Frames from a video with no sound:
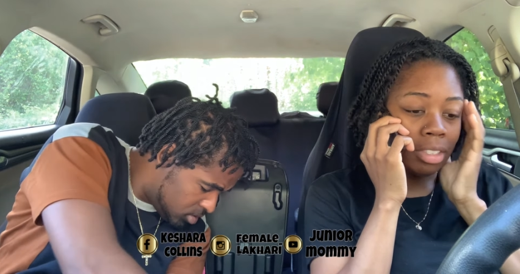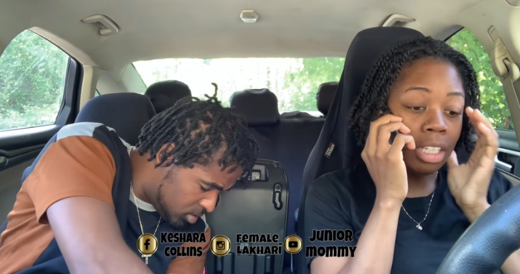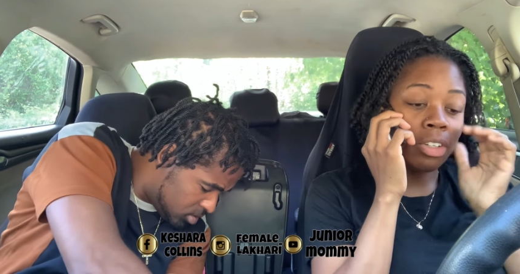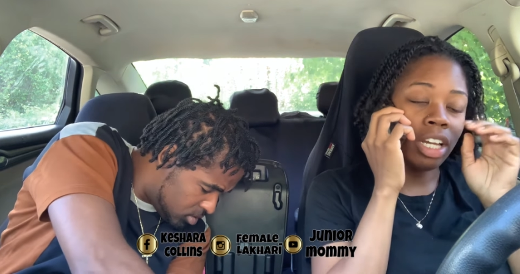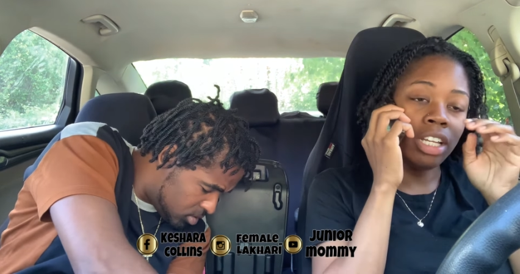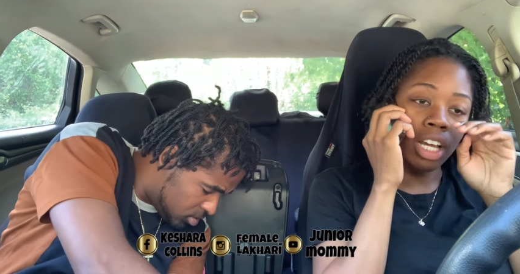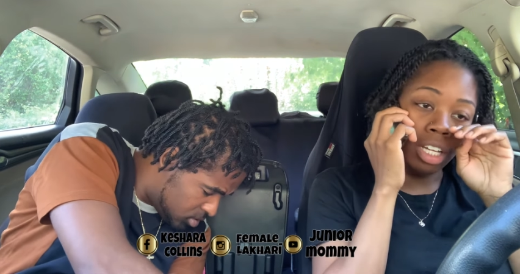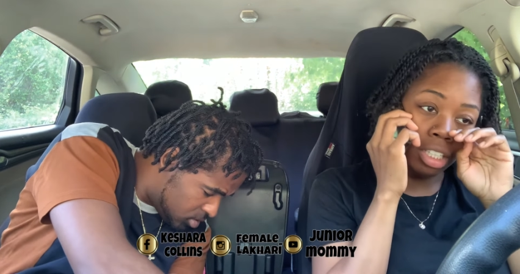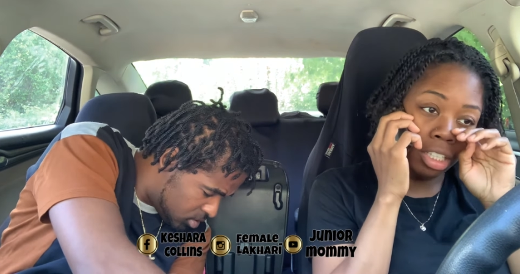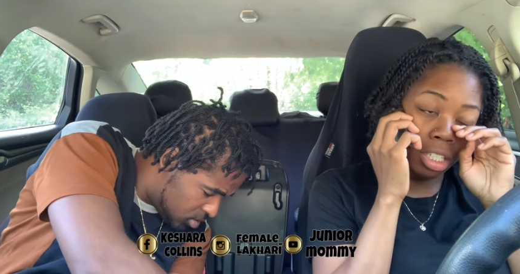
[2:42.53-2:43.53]
Speaker 1: Okay, dog.
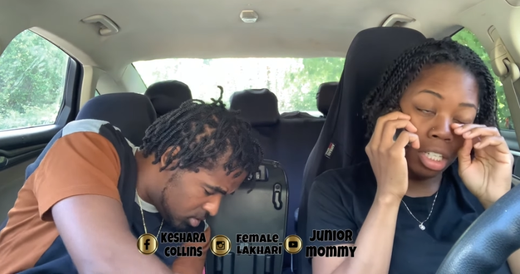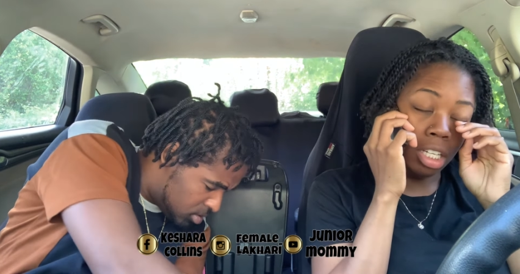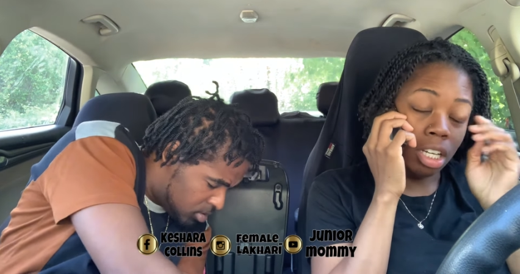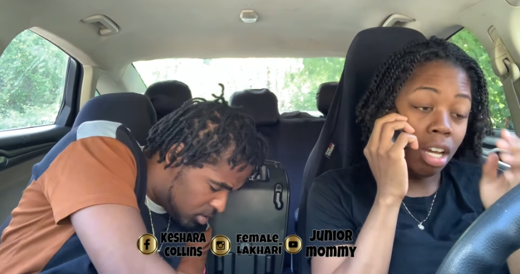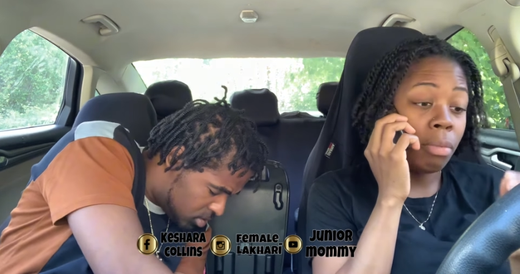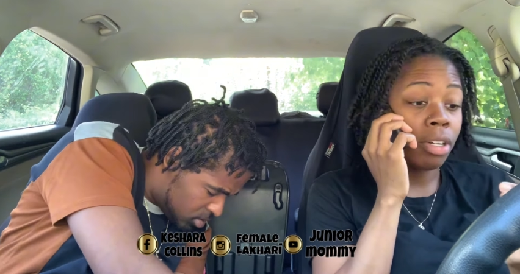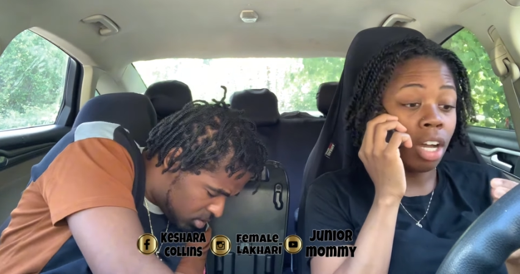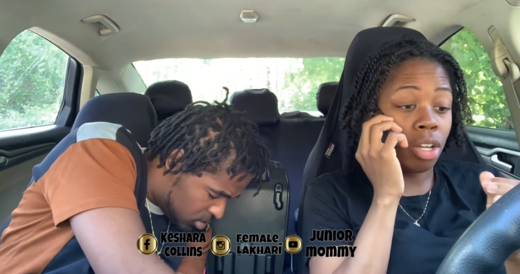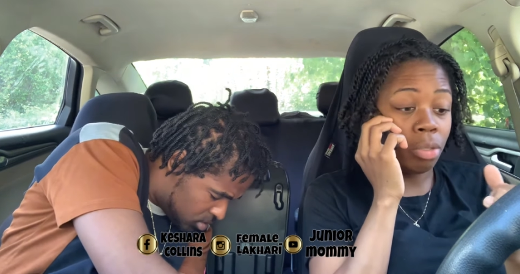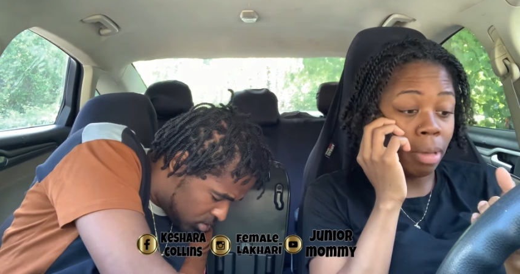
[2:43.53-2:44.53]
I'm gonna
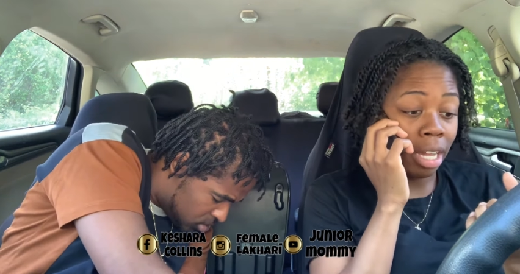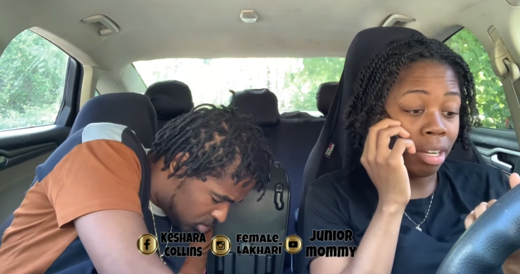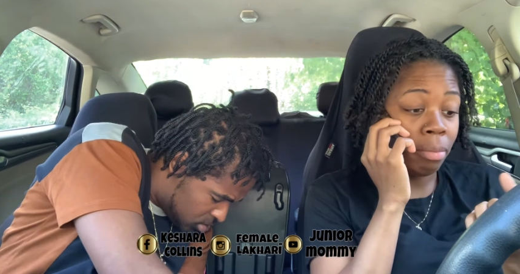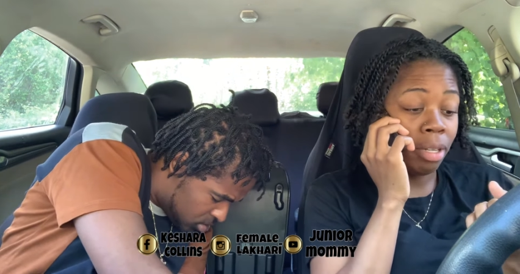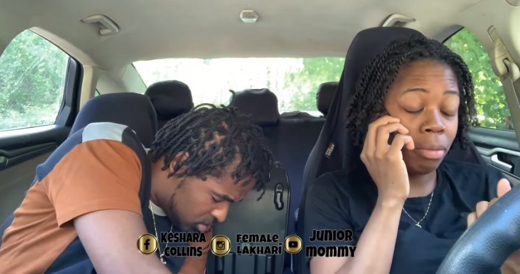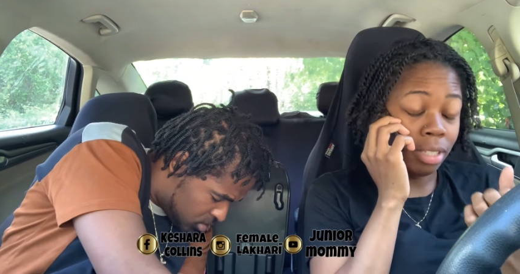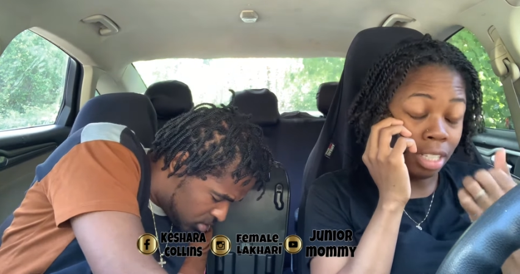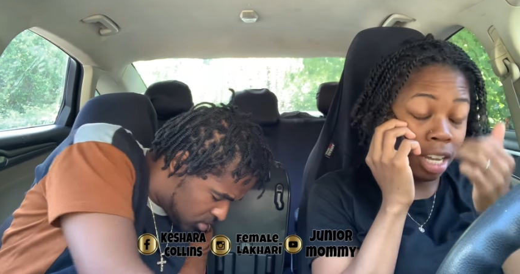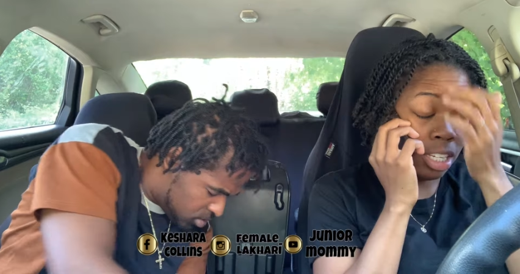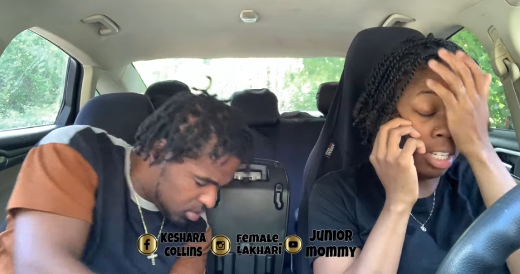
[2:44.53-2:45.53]
call you back in a minute because
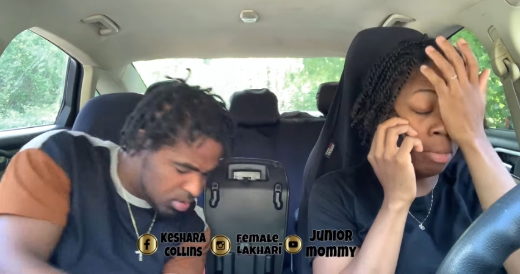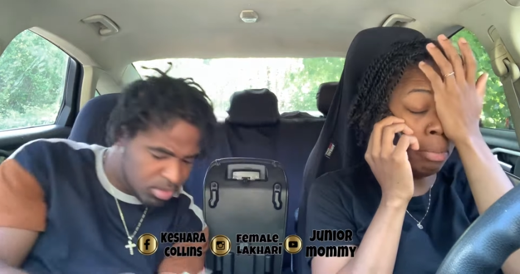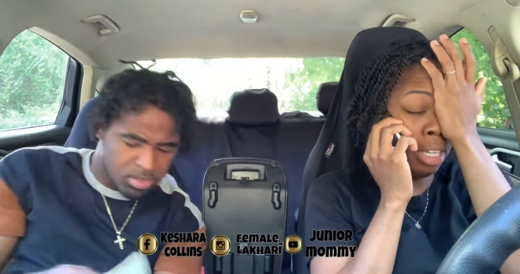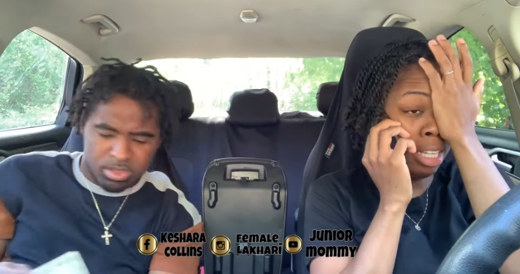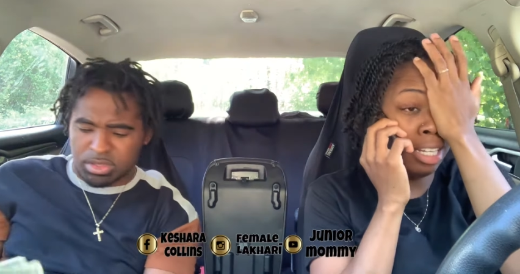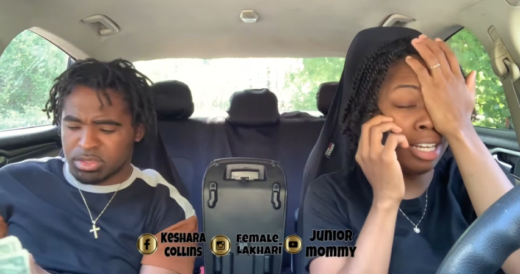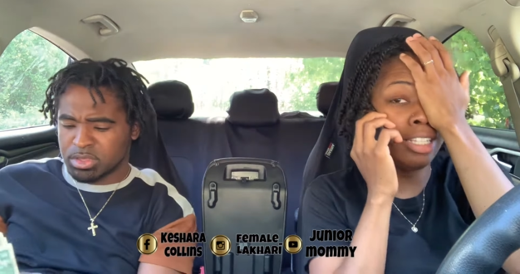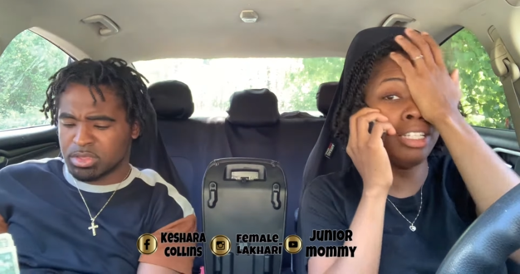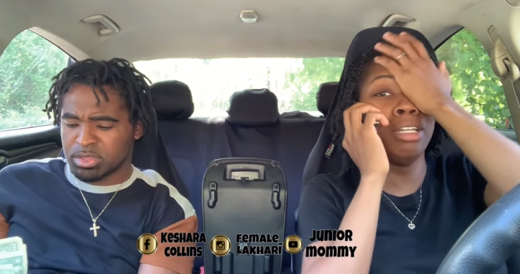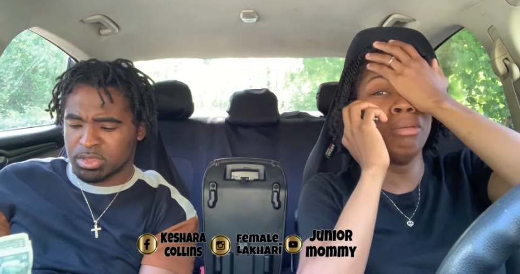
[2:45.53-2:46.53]
I need a minute. I
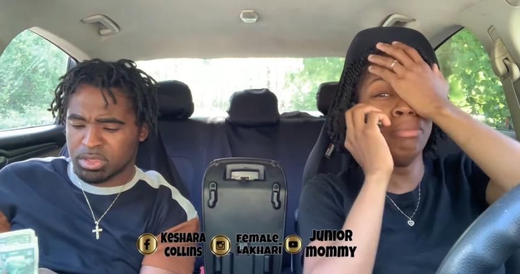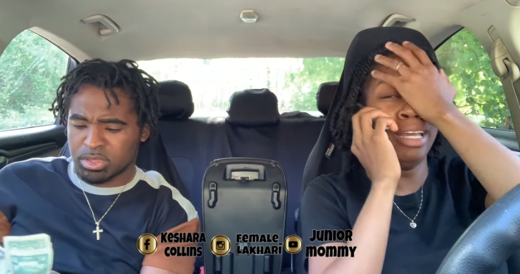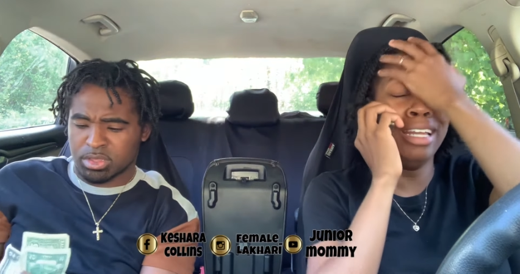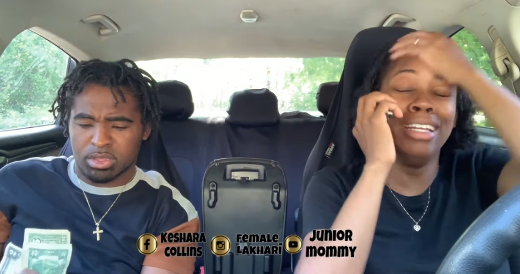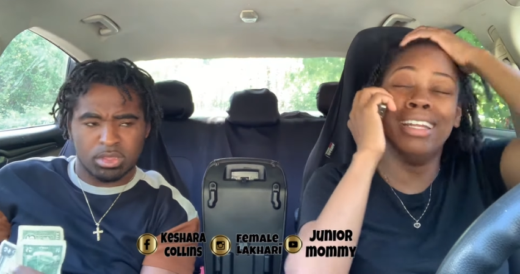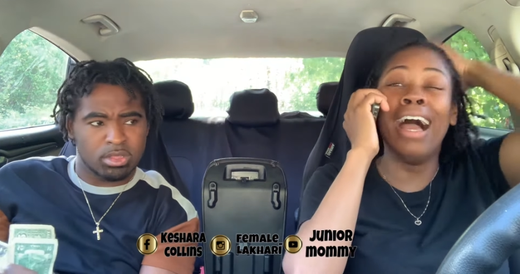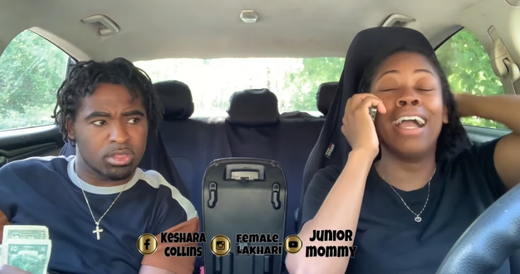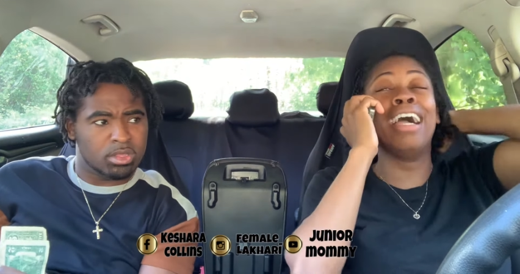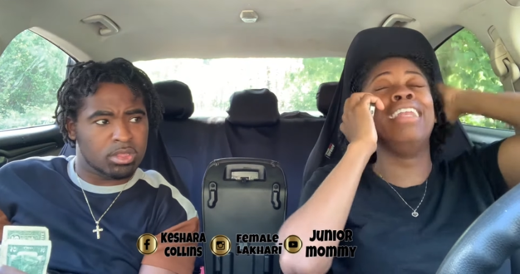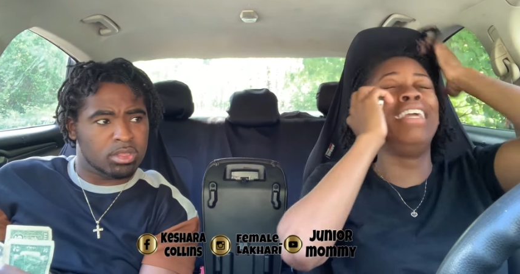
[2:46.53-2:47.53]
need a minute,
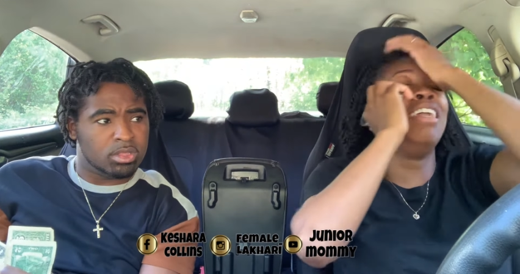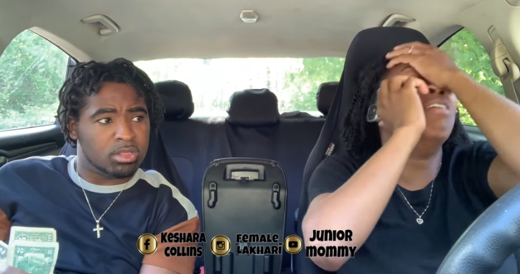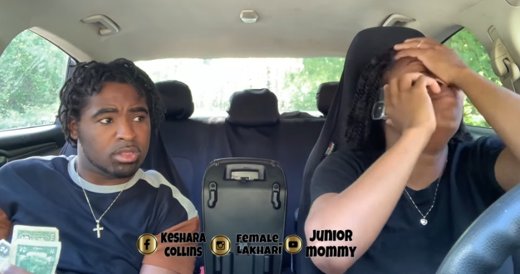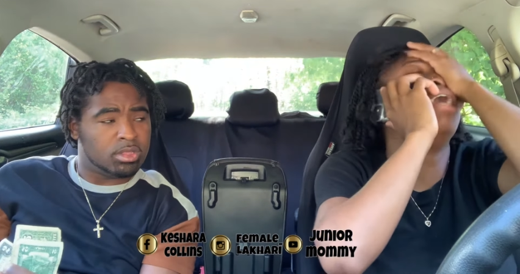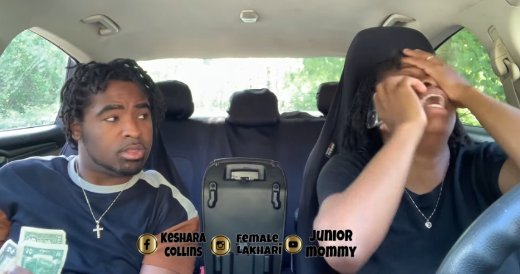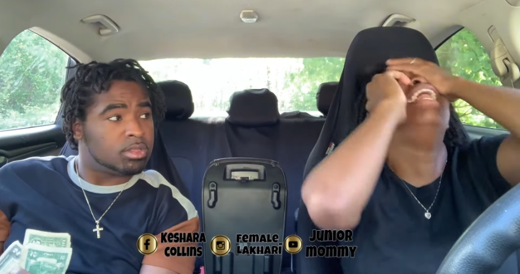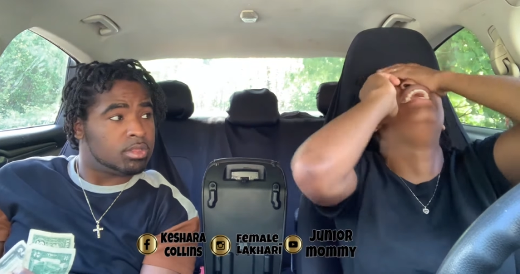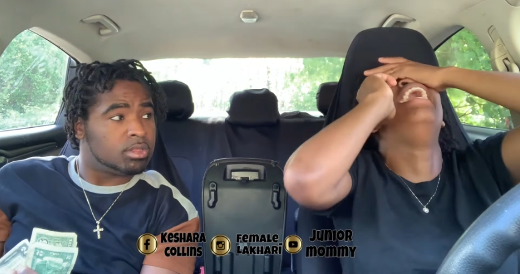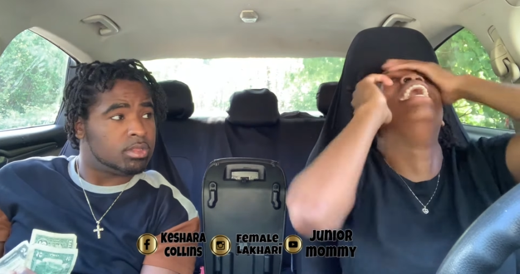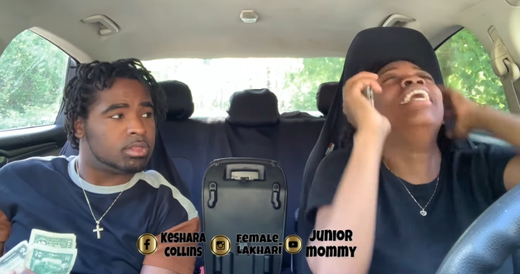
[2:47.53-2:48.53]
dog. I need a
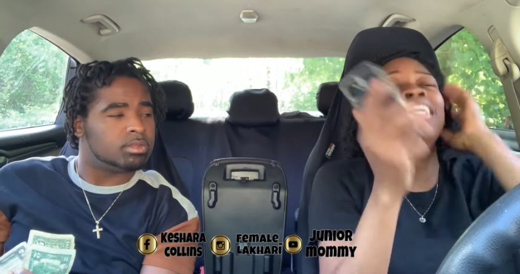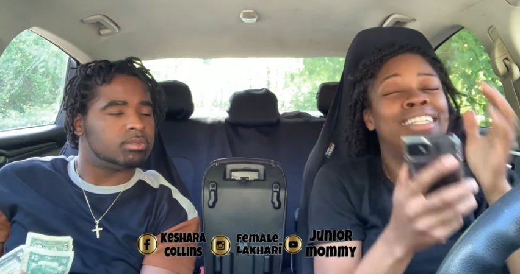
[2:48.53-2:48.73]
minute.